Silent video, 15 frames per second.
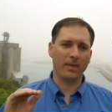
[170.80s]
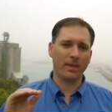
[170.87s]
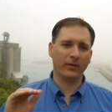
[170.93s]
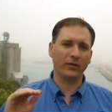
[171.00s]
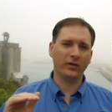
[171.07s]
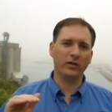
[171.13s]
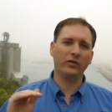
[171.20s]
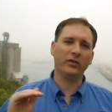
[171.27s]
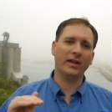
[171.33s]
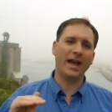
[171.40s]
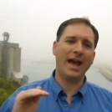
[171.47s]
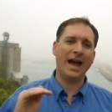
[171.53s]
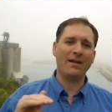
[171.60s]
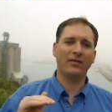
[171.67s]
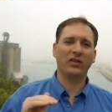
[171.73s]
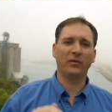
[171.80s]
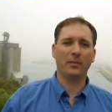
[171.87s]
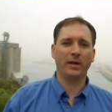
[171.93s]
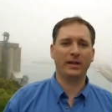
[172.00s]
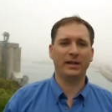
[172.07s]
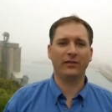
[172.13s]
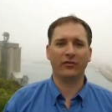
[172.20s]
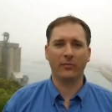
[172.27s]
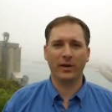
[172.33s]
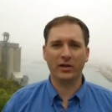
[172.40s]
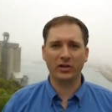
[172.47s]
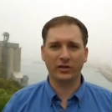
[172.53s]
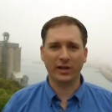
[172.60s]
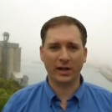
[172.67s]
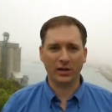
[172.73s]
still using half as many
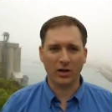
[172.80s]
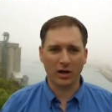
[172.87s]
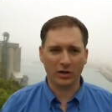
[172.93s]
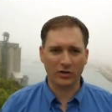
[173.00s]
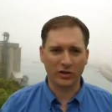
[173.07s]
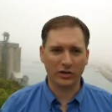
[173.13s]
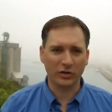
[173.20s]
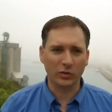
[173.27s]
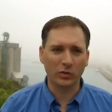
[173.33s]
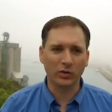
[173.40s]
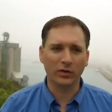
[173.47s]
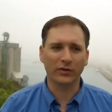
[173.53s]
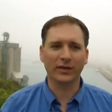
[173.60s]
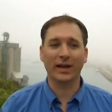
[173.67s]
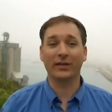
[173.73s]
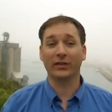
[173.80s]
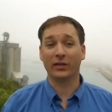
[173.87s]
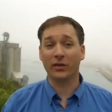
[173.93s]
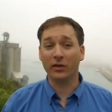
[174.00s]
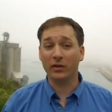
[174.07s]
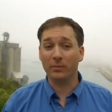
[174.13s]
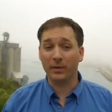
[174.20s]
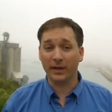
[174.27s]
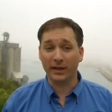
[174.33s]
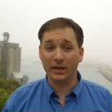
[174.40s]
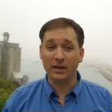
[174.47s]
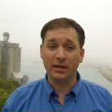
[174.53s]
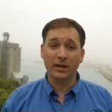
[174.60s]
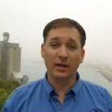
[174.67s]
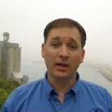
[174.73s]
information technology tools as it could be
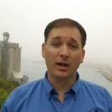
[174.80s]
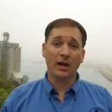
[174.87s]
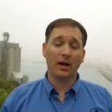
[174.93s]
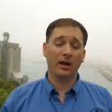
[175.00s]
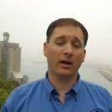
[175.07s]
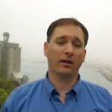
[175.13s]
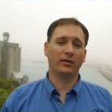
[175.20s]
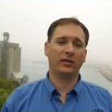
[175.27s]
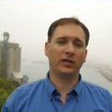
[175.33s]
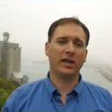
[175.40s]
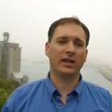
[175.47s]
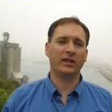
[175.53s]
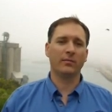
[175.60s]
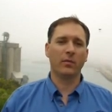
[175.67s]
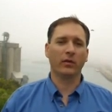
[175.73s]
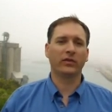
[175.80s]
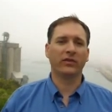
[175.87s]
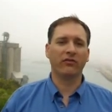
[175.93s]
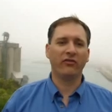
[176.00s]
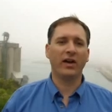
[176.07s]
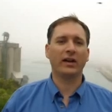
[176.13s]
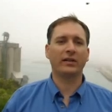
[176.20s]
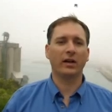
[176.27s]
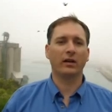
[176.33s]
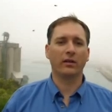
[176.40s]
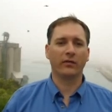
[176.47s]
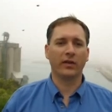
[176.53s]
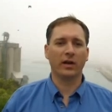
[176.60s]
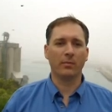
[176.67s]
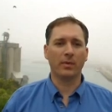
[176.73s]
uh, to get the most effect out
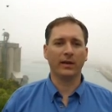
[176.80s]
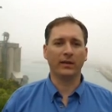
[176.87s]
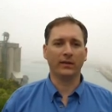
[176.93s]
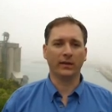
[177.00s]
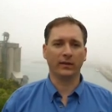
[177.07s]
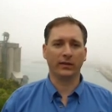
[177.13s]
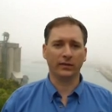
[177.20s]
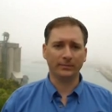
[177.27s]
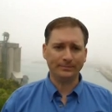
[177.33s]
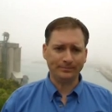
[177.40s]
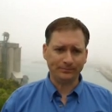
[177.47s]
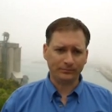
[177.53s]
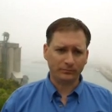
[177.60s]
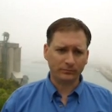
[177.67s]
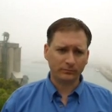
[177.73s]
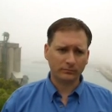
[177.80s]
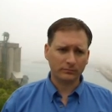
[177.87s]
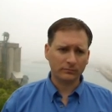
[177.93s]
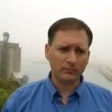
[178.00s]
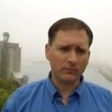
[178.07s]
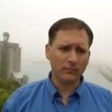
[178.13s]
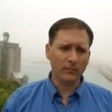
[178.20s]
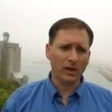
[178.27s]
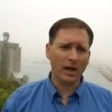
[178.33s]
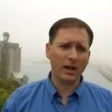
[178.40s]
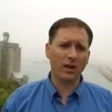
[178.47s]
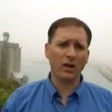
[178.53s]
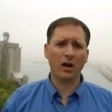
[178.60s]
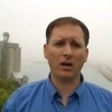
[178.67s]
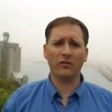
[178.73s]
of their business. And
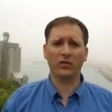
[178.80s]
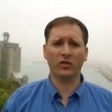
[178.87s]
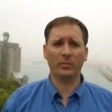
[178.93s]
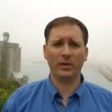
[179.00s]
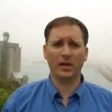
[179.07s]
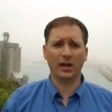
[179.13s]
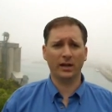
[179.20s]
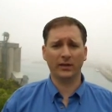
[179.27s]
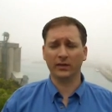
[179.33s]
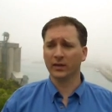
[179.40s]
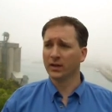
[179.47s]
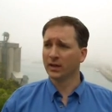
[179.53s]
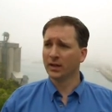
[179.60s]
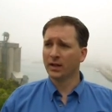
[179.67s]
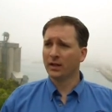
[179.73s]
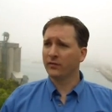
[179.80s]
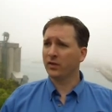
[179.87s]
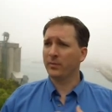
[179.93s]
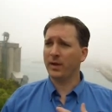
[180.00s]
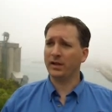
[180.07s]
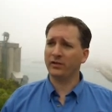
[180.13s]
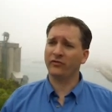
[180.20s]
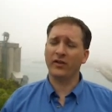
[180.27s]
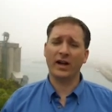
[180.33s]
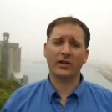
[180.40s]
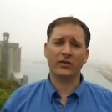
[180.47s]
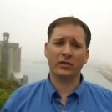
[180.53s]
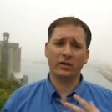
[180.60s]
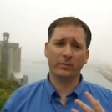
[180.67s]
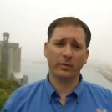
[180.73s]
a lot of it is because if you're a
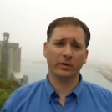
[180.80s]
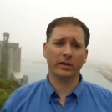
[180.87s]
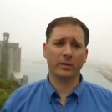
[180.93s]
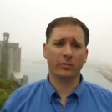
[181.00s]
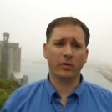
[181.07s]
manufacturer, you're building a